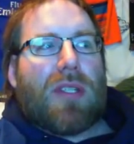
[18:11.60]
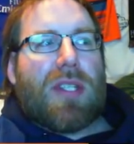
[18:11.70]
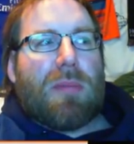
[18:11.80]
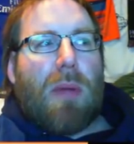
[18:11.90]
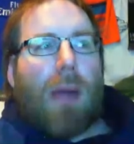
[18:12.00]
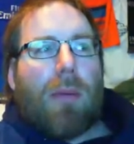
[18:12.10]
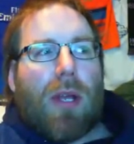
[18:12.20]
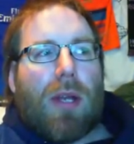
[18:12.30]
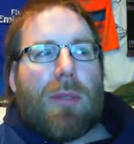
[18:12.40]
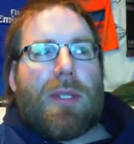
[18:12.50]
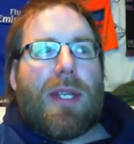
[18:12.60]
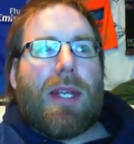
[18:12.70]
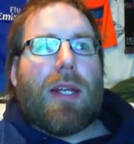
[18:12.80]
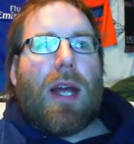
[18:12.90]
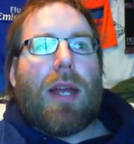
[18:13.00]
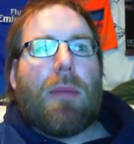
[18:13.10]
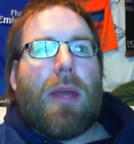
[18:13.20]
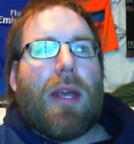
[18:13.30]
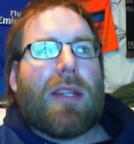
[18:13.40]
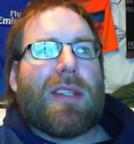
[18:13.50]
is probably going to be seeing ninety
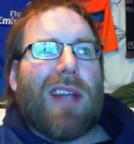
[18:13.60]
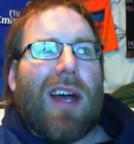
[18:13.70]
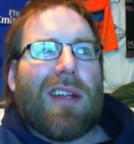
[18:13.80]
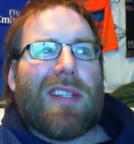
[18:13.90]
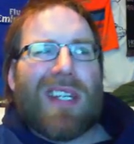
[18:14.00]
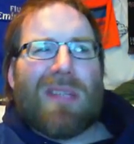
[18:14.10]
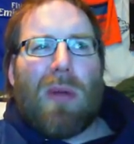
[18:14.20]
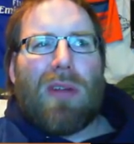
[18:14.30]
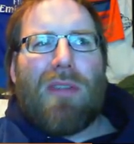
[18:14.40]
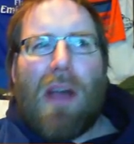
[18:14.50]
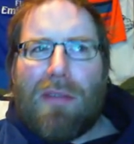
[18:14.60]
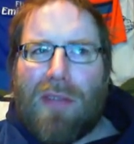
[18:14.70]
minutes. Uh, six point five